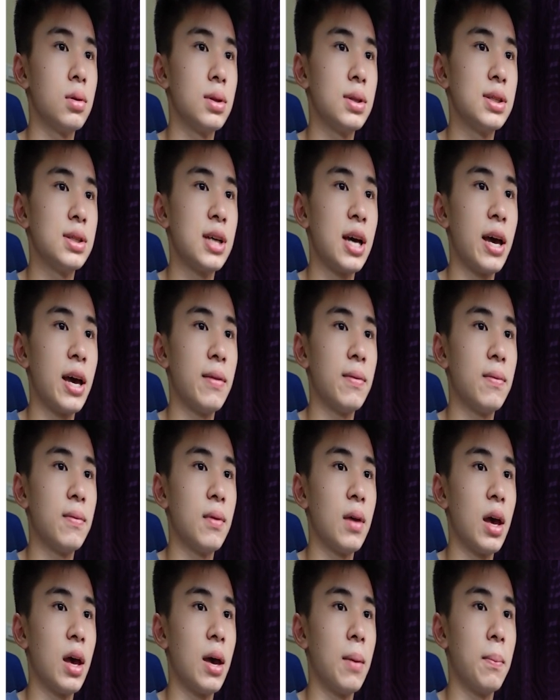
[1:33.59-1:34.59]
10
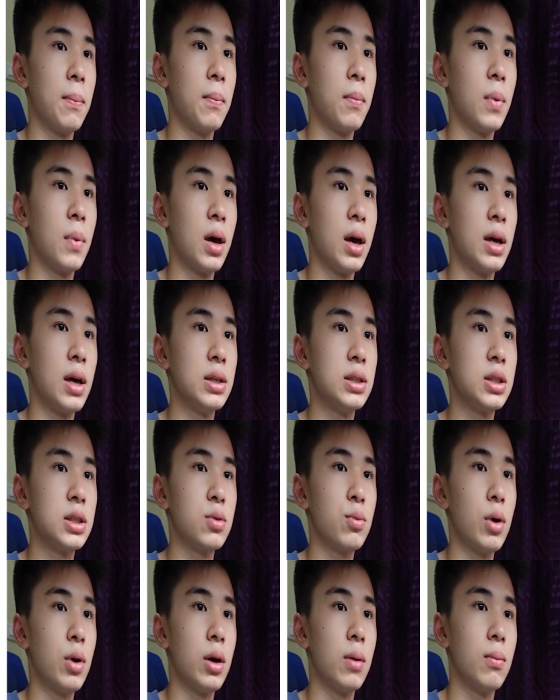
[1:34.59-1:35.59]
ms
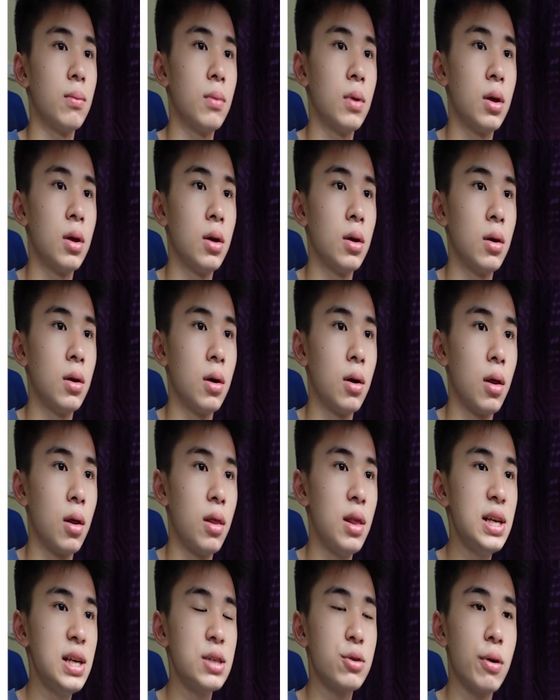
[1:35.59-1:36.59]
square.
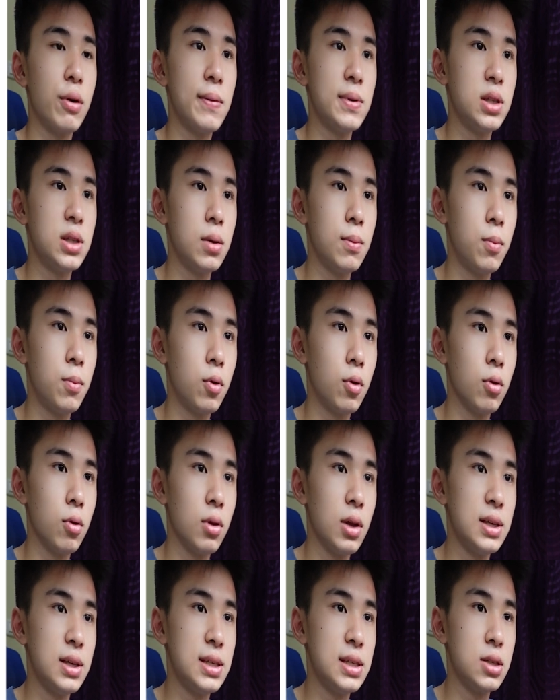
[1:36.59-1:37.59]
This gravity
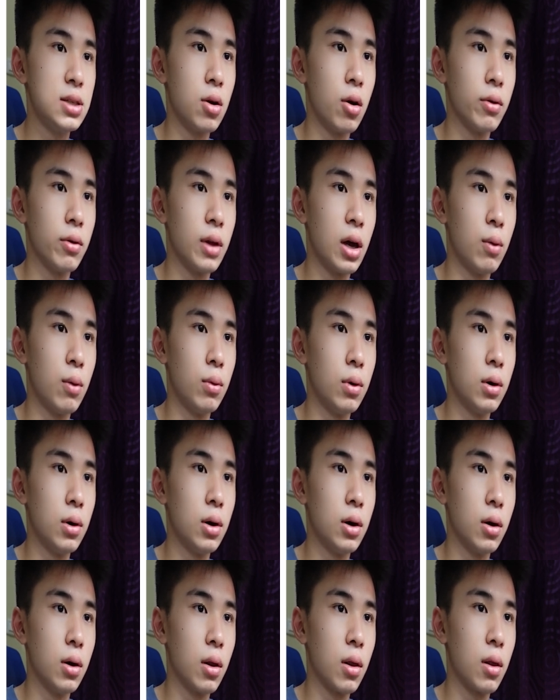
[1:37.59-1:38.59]
pull, it is on our
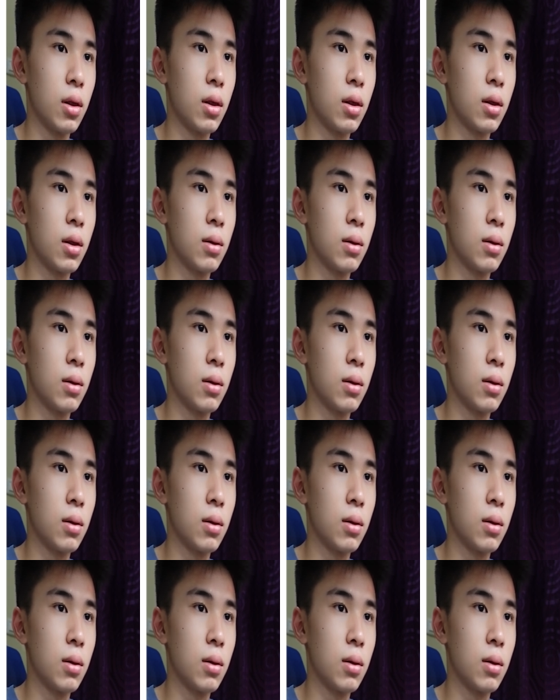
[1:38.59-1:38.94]
Earth.